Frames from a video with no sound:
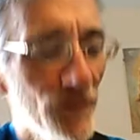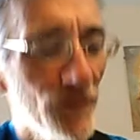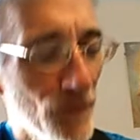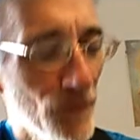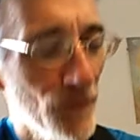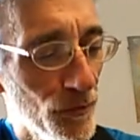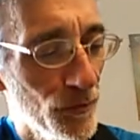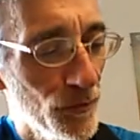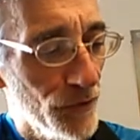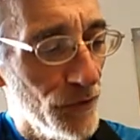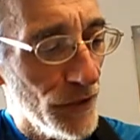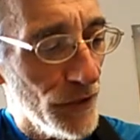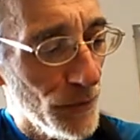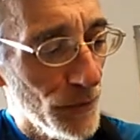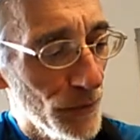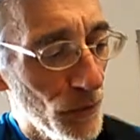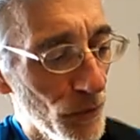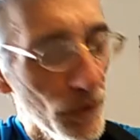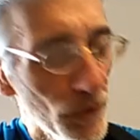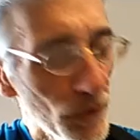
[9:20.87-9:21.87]
hopefully
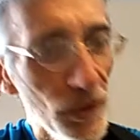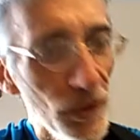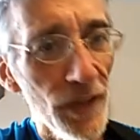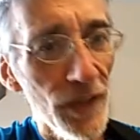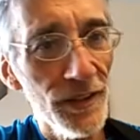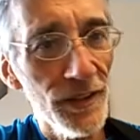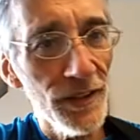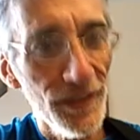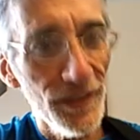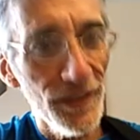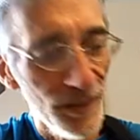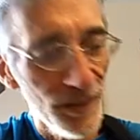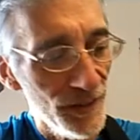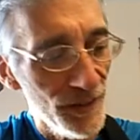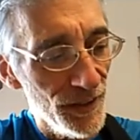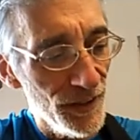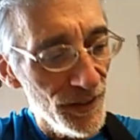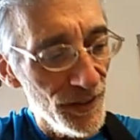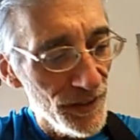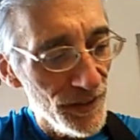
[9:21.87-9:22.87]
will
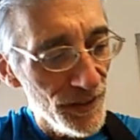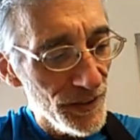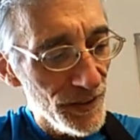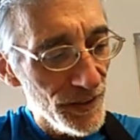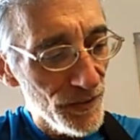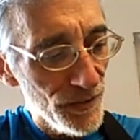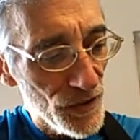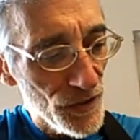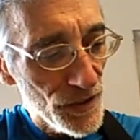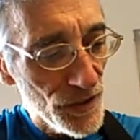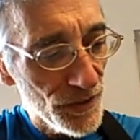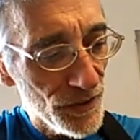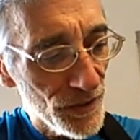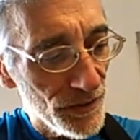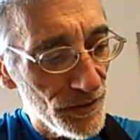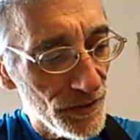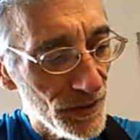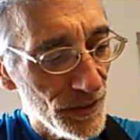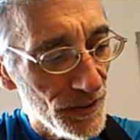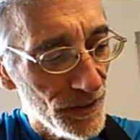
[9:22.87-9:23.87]
give us a
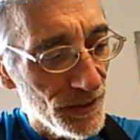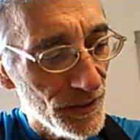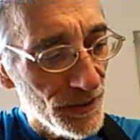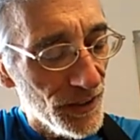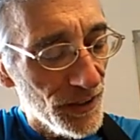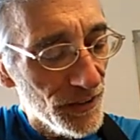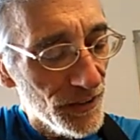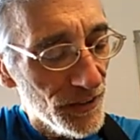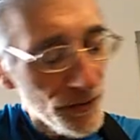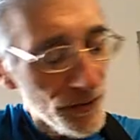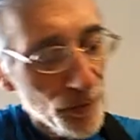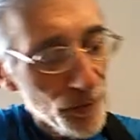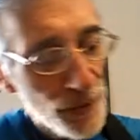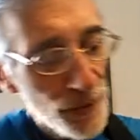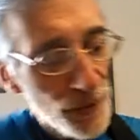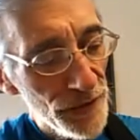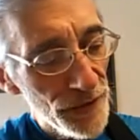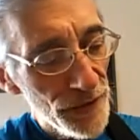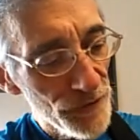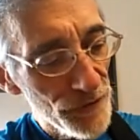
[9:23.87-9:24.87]
a little
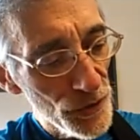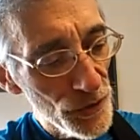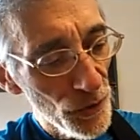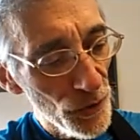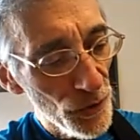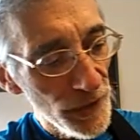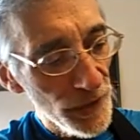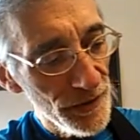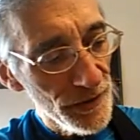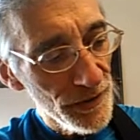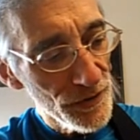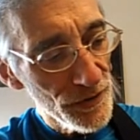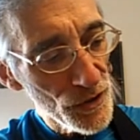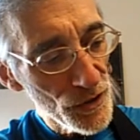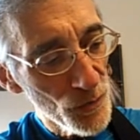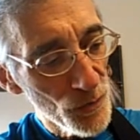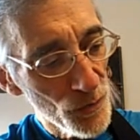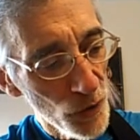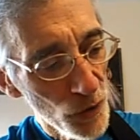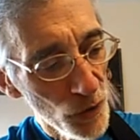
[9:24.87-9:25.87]
bit of joy
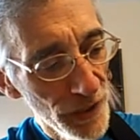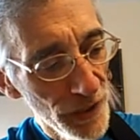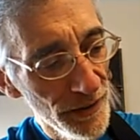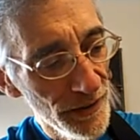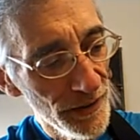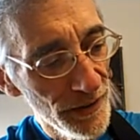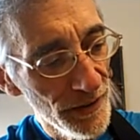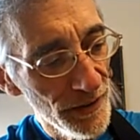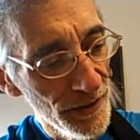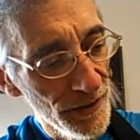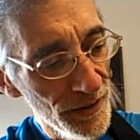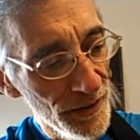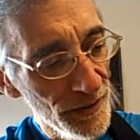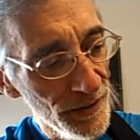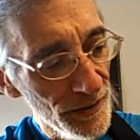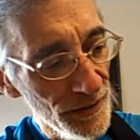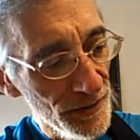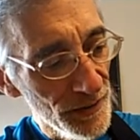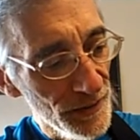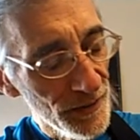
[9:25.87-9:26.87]
this morning.
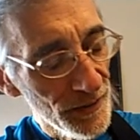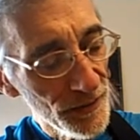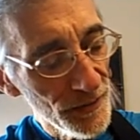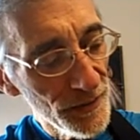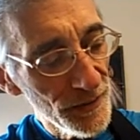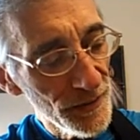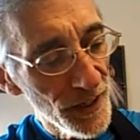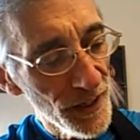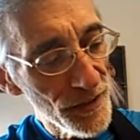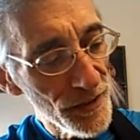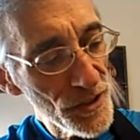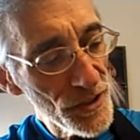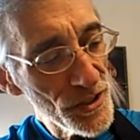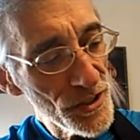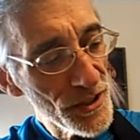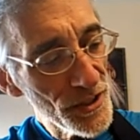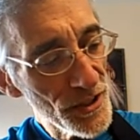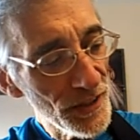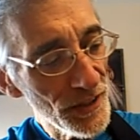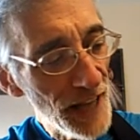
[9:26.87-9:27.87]
Okay, this
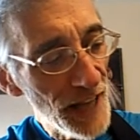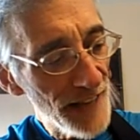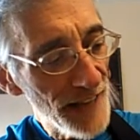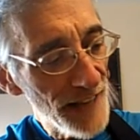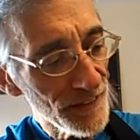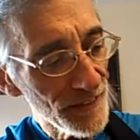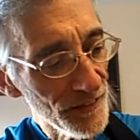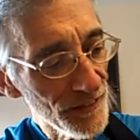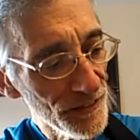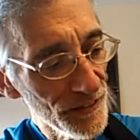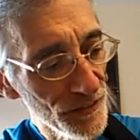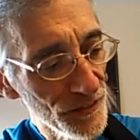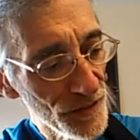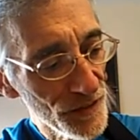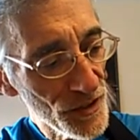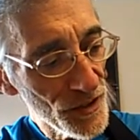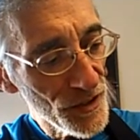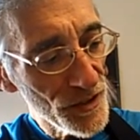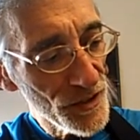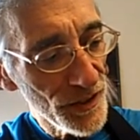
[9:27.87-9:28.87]
is in Latin.
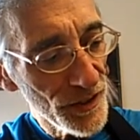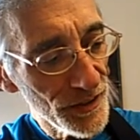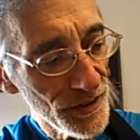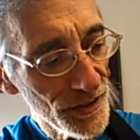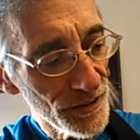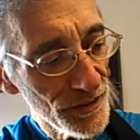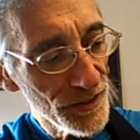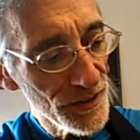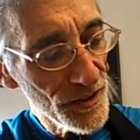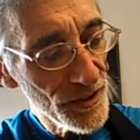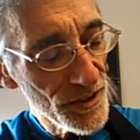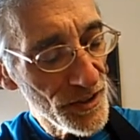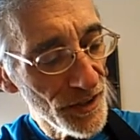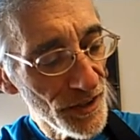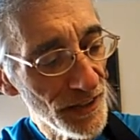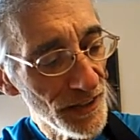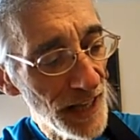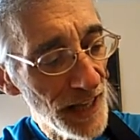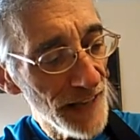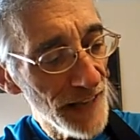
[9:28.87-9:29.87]
This is a uh, this is
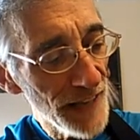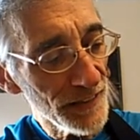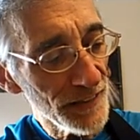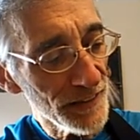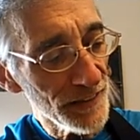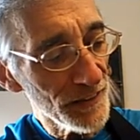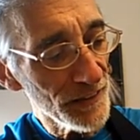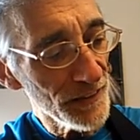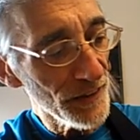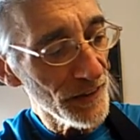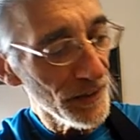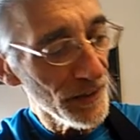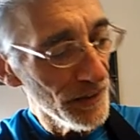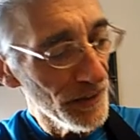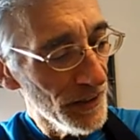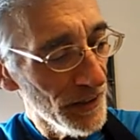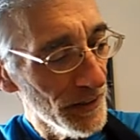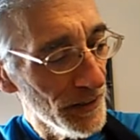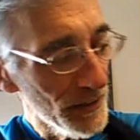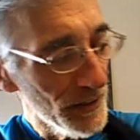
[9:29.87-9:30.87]
in Latin, and uh,
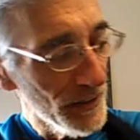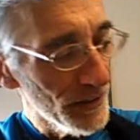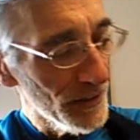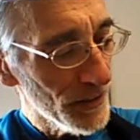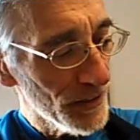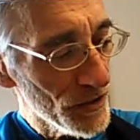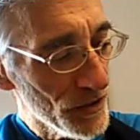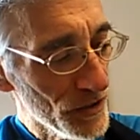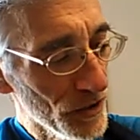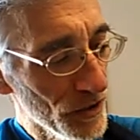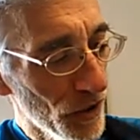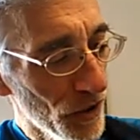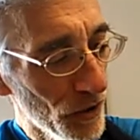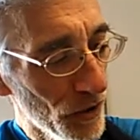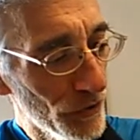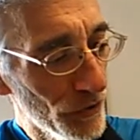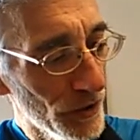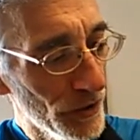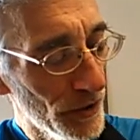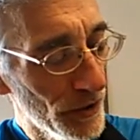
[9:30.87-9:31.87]
it's
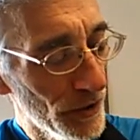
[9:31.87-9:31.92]
called